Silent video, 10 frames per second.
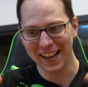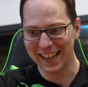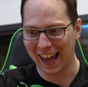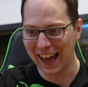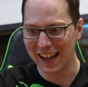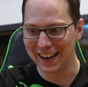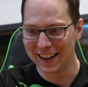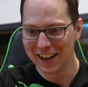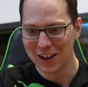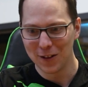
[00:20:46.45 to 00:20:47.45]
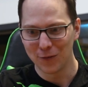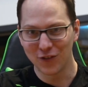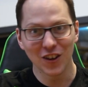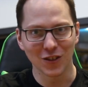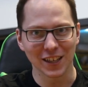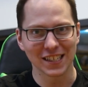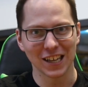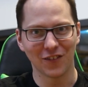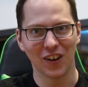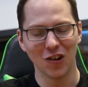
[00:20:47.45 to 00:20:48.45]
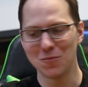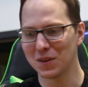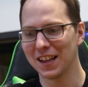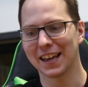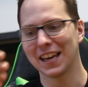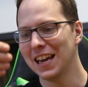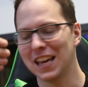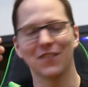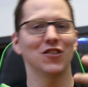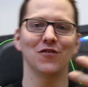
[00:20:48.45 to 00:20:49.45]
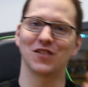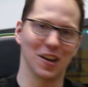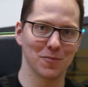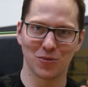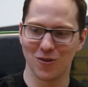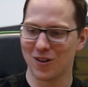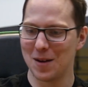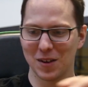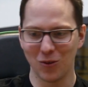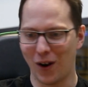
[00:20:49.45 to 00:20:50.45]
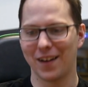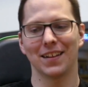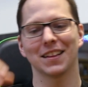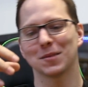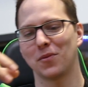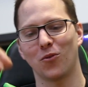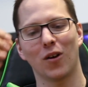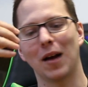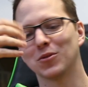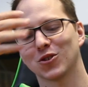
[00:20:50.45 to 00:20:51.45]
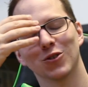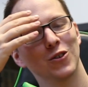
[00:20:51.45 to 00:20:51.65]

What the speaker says: can't figure this stuff out, but if you've done programming and wiring like this before, I'm sure